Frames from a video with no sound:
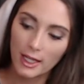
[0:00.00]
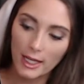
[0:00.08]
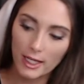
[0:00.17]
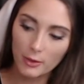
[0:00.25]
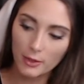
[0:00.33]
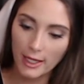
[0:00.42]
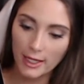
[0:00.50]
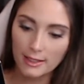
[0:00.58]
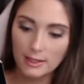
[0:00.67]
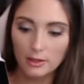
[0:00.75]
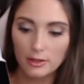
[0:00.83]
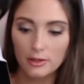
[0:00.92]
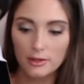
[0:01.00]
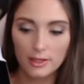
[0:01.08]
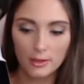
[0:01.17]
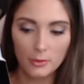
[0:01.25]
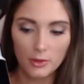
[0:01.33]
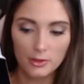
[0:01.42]
And I would hate to lose
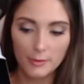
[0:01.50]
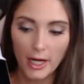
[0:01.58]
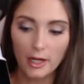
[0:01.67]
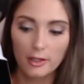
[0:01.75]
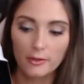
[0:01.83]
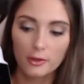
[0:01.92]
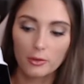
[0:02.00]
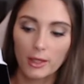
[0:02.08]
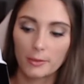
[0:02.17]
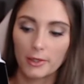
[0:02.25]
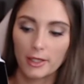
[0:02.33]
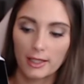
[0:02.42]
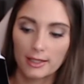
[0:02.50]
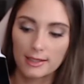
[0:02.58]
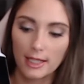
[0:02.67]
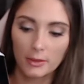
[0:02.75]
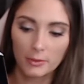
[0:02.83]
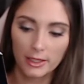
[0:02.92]
our most powerful weapon at a
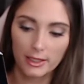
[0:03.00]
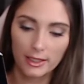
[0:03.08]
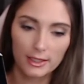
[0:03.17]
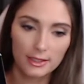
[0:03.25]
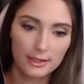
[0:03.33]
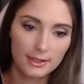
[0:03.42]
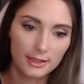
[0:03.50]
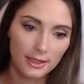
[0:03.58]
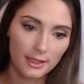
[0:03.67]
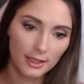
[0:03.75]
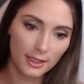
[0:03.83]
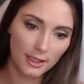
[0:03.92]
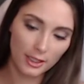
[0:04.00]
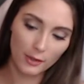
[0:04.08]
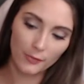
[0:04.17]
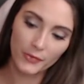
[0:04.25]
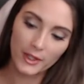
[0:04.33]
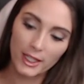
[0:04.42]
time like this.
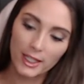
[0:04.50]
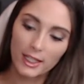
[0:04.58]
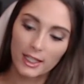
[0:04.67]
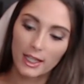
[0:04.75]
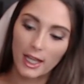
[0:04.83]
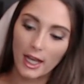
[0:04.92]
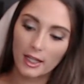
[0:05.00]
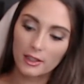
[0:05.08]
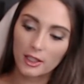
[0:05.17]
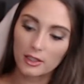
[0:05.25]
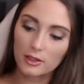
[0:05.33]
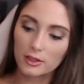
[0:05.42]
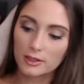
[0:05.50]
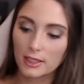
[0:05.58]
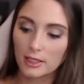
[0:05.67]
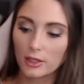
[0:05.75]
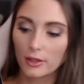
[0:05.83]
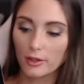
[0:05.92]
Khadgar looked
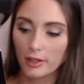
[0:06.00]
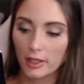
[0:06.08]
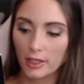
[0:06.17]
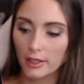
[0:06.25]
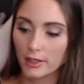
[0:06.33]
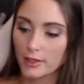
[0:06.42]
at Lothar,